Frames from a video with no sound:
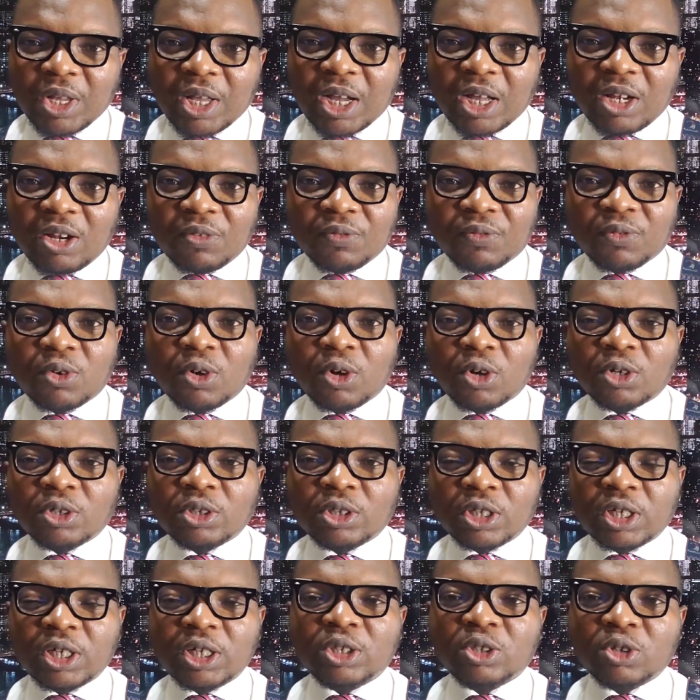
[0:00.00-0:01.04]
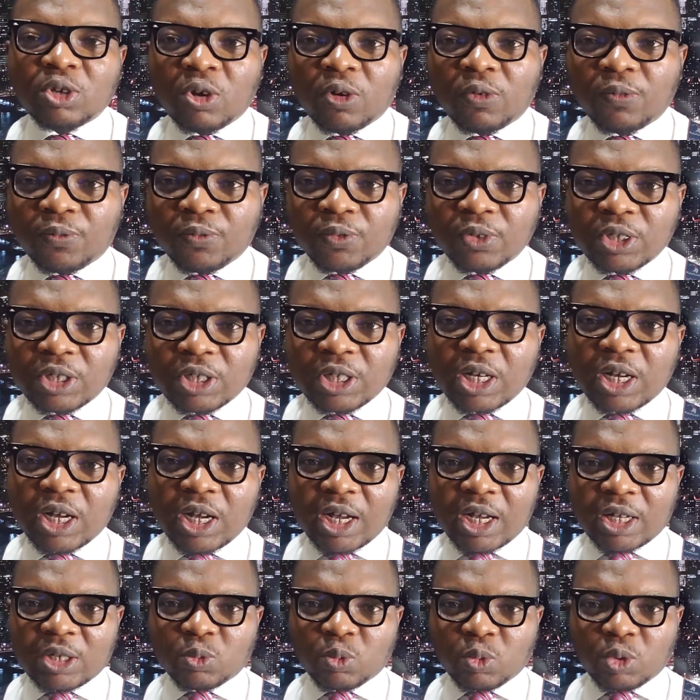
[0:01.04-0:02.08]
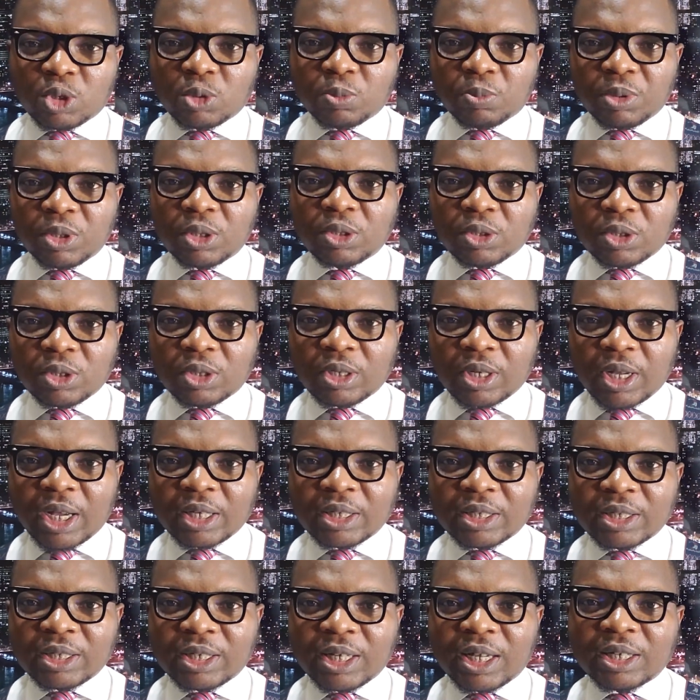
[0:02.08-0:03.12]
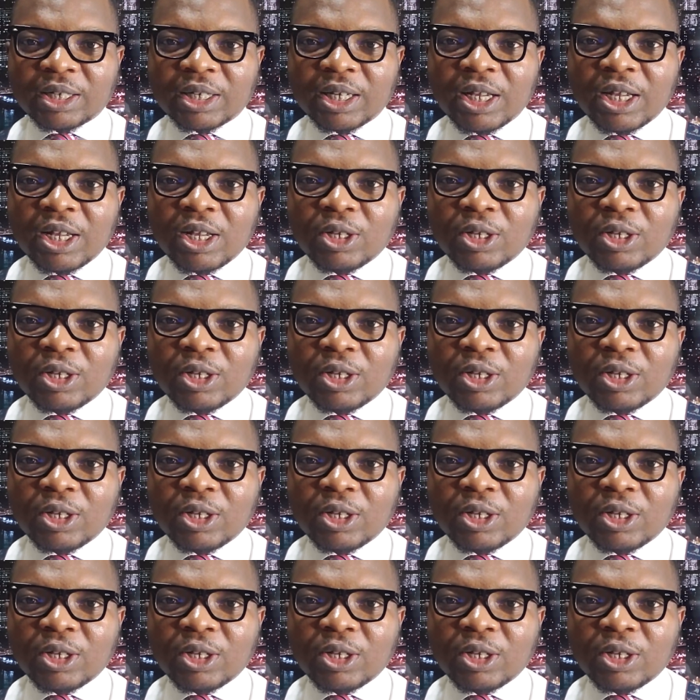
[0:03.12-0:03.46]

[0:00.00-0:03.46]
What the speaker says: And of course, it's official as we speak tonight that